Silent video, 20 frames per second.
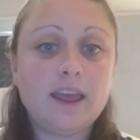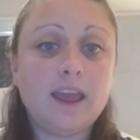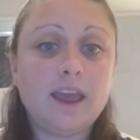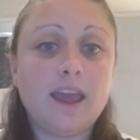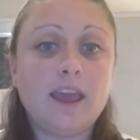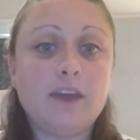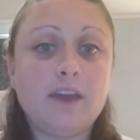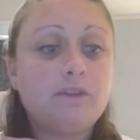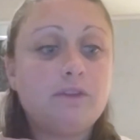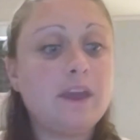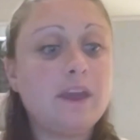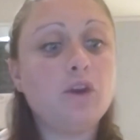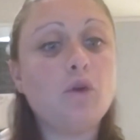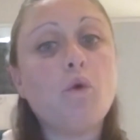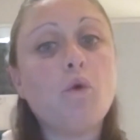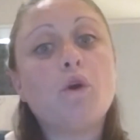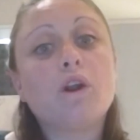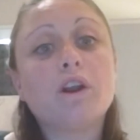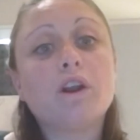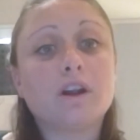If an
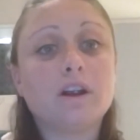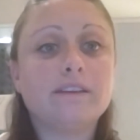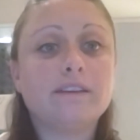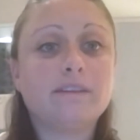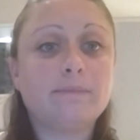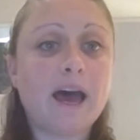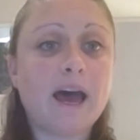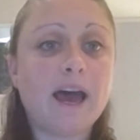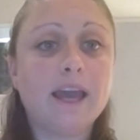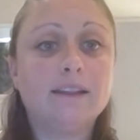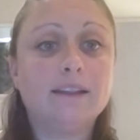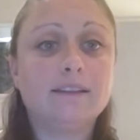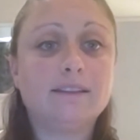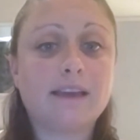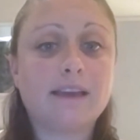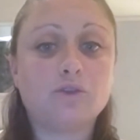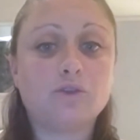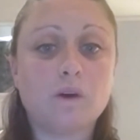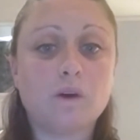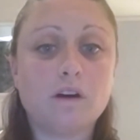order is behind
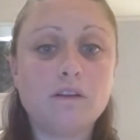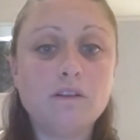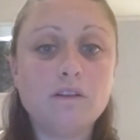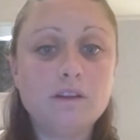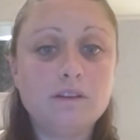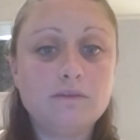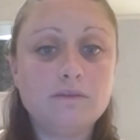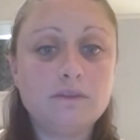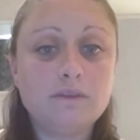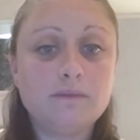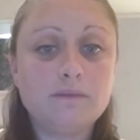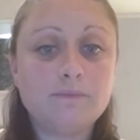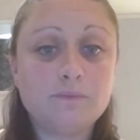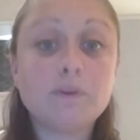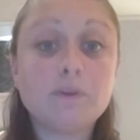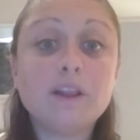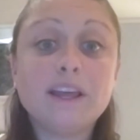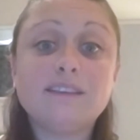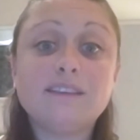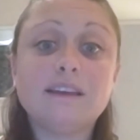schedule,
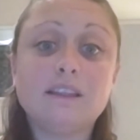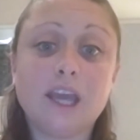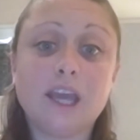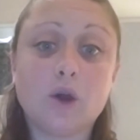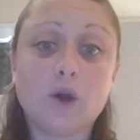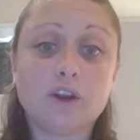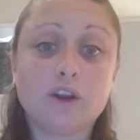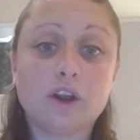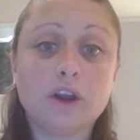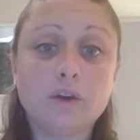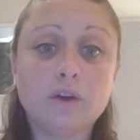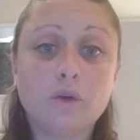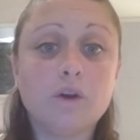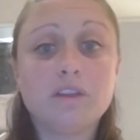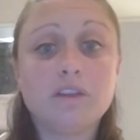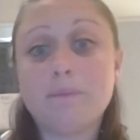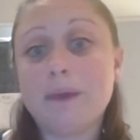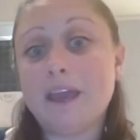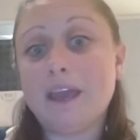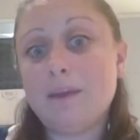placing the order or
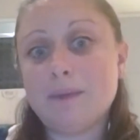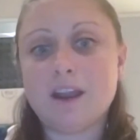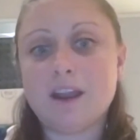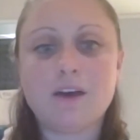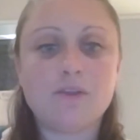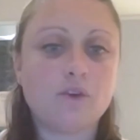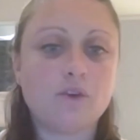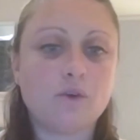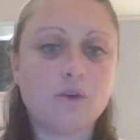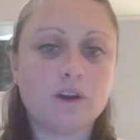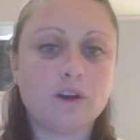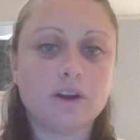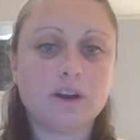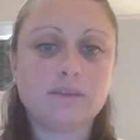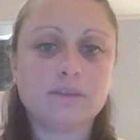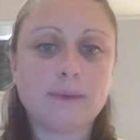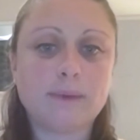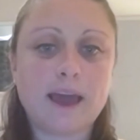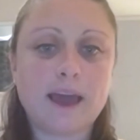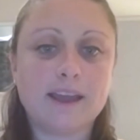the payment on the order
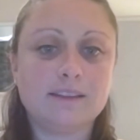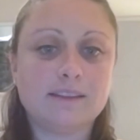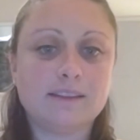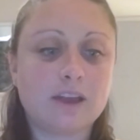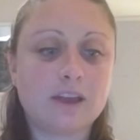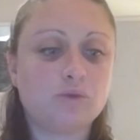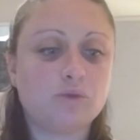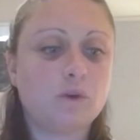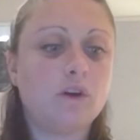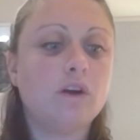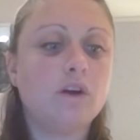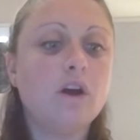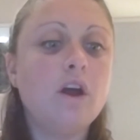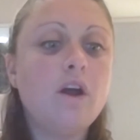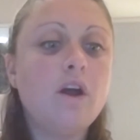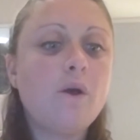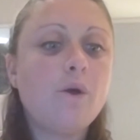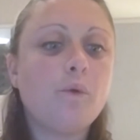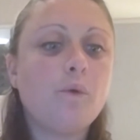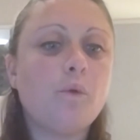is behind schedule,
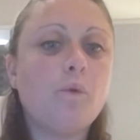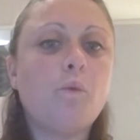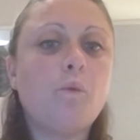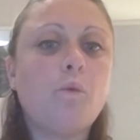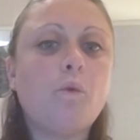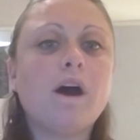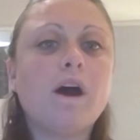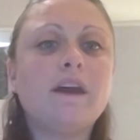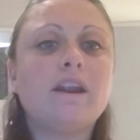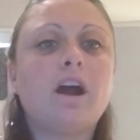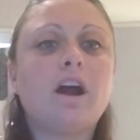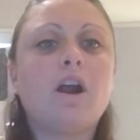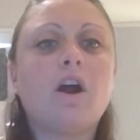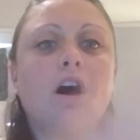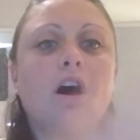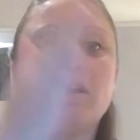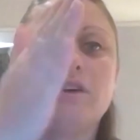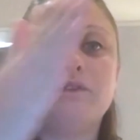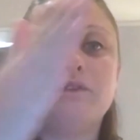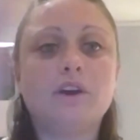what are
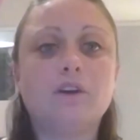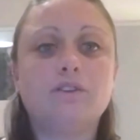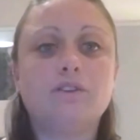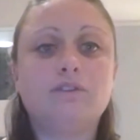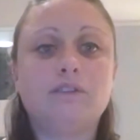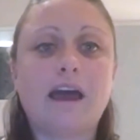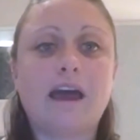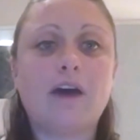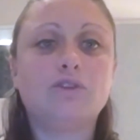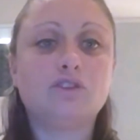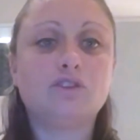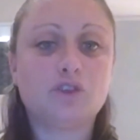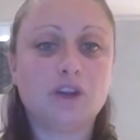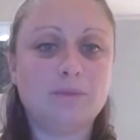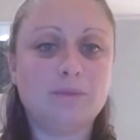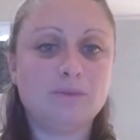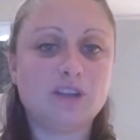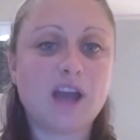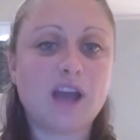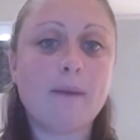all of those
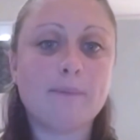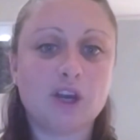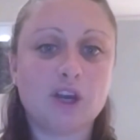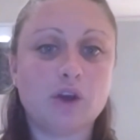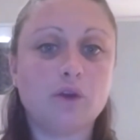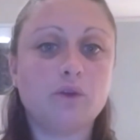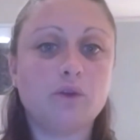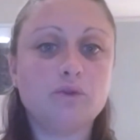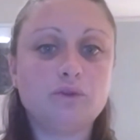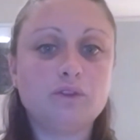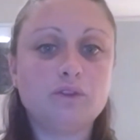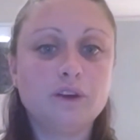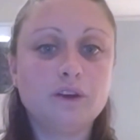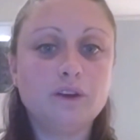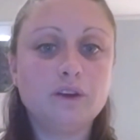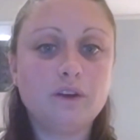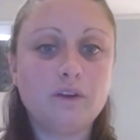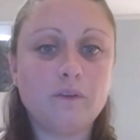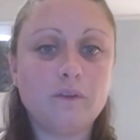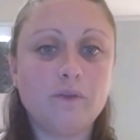downstream dominoes
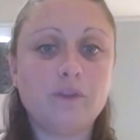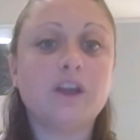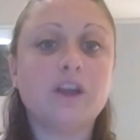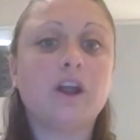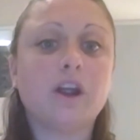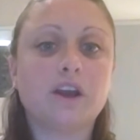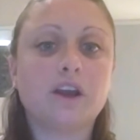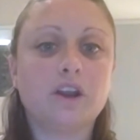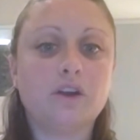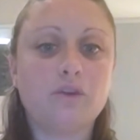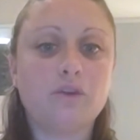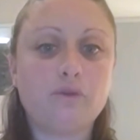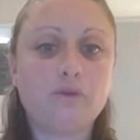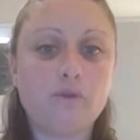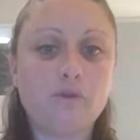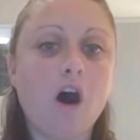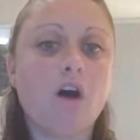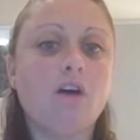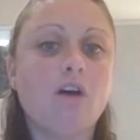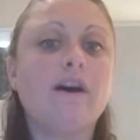that are going to
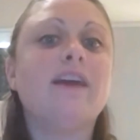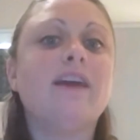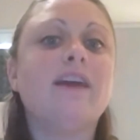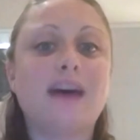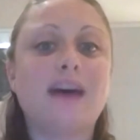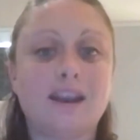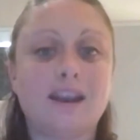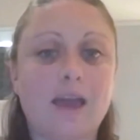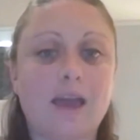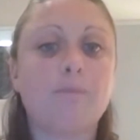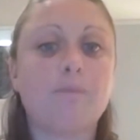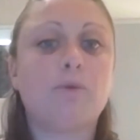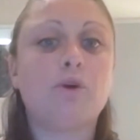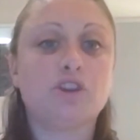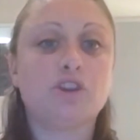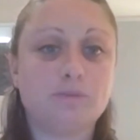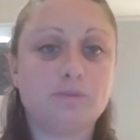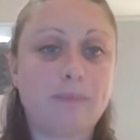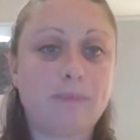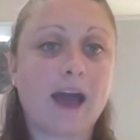fall and then get
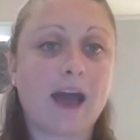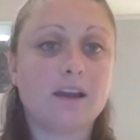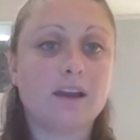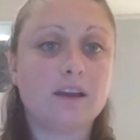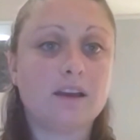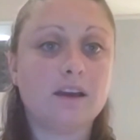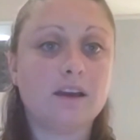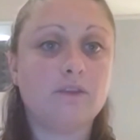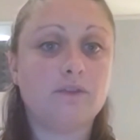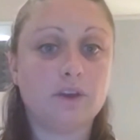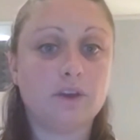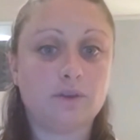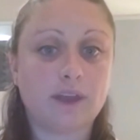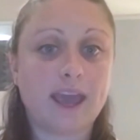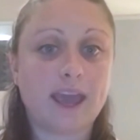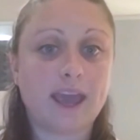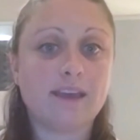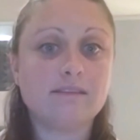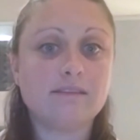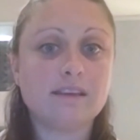pushed back a few
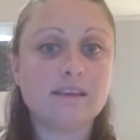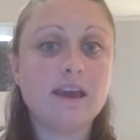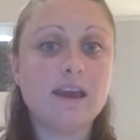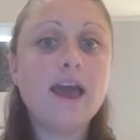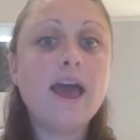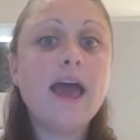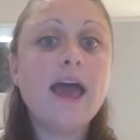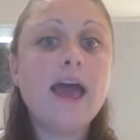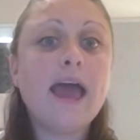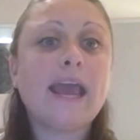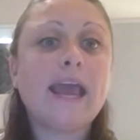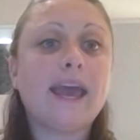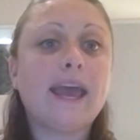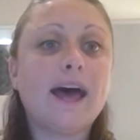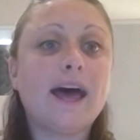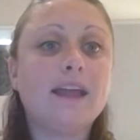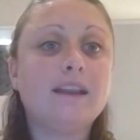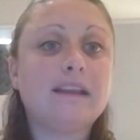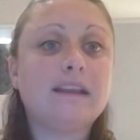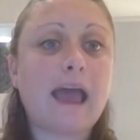days?
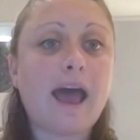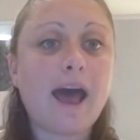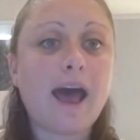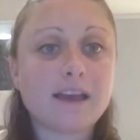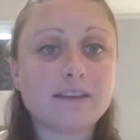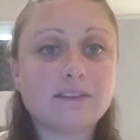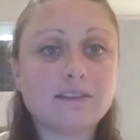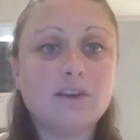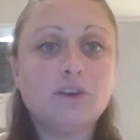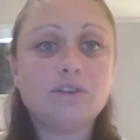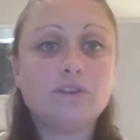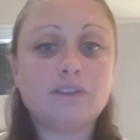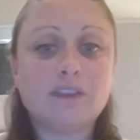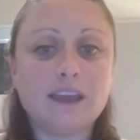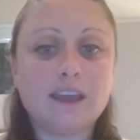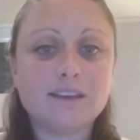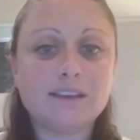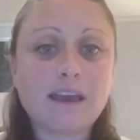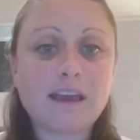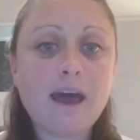And as those
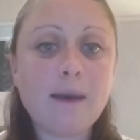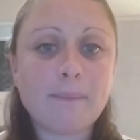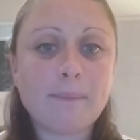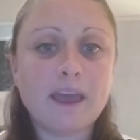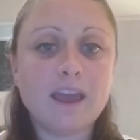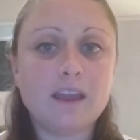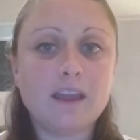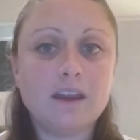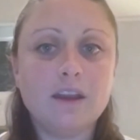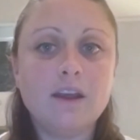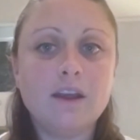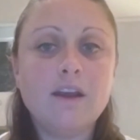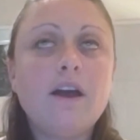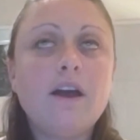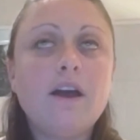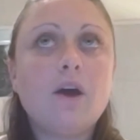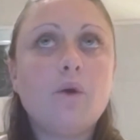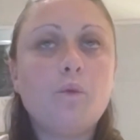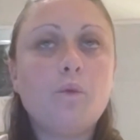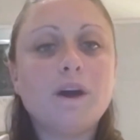things happen,
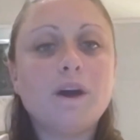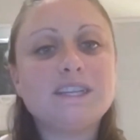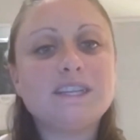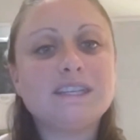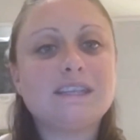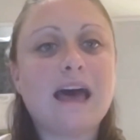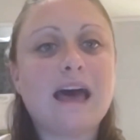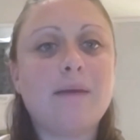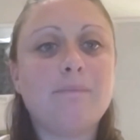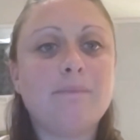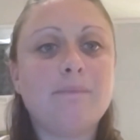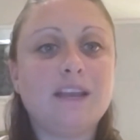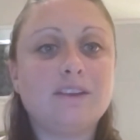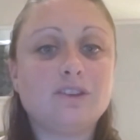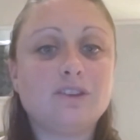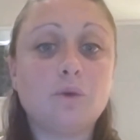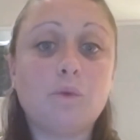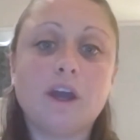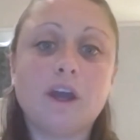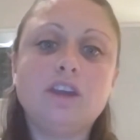what does that mean
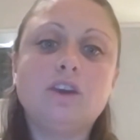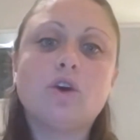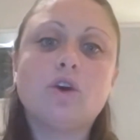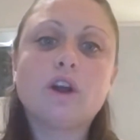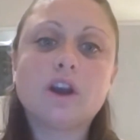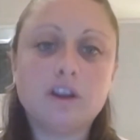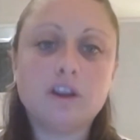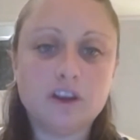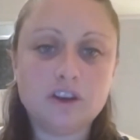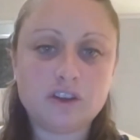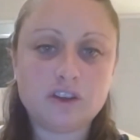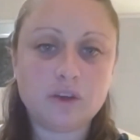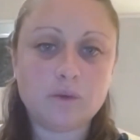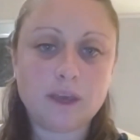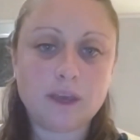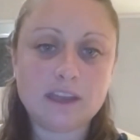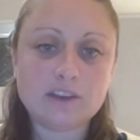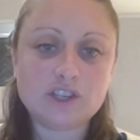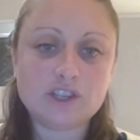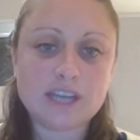to what you're going to do
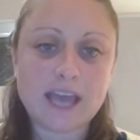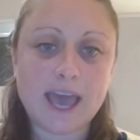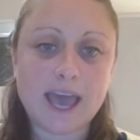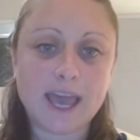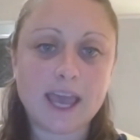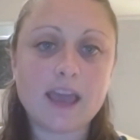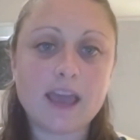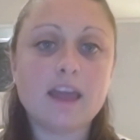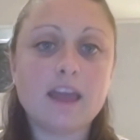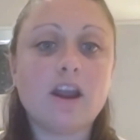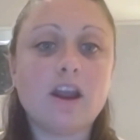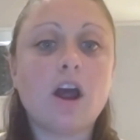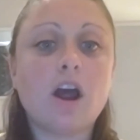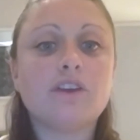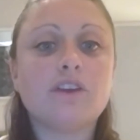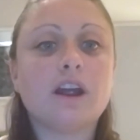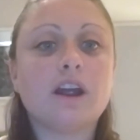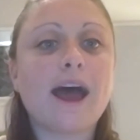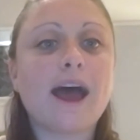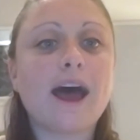each day? And are
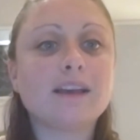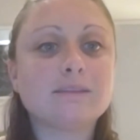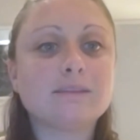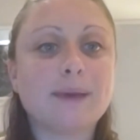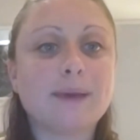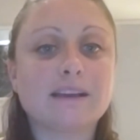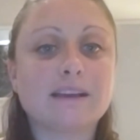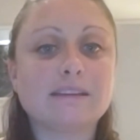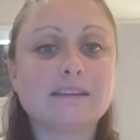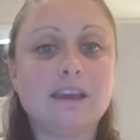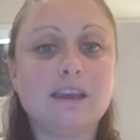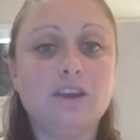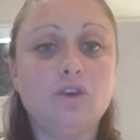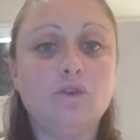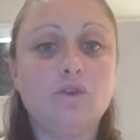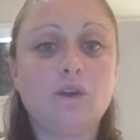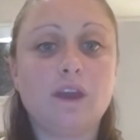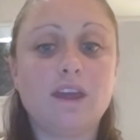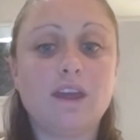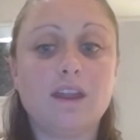there aspects that
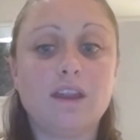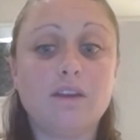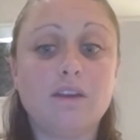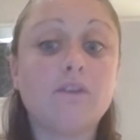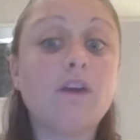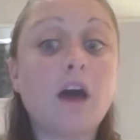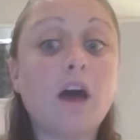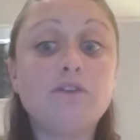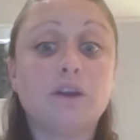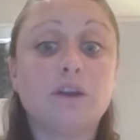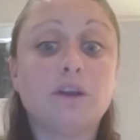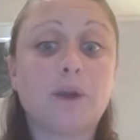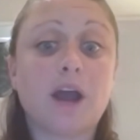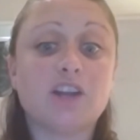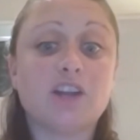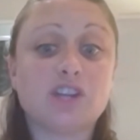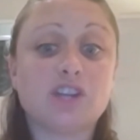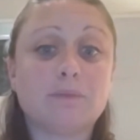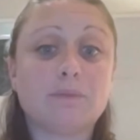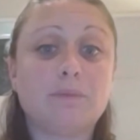you can, of your
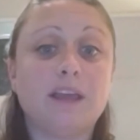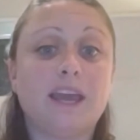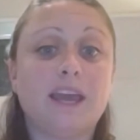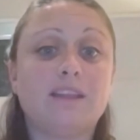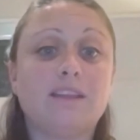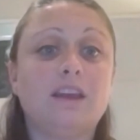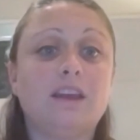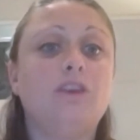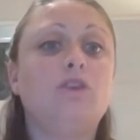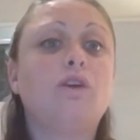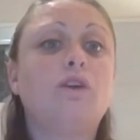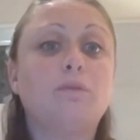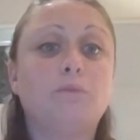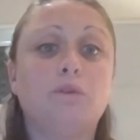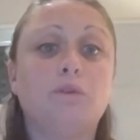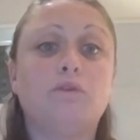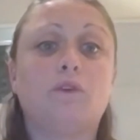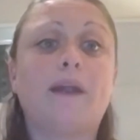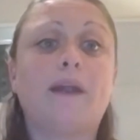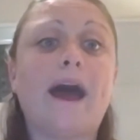project plan, that you can
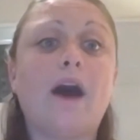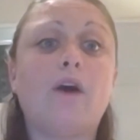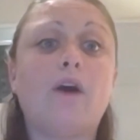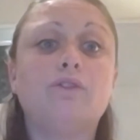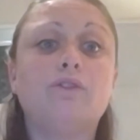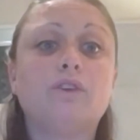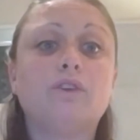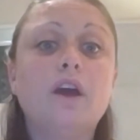move around?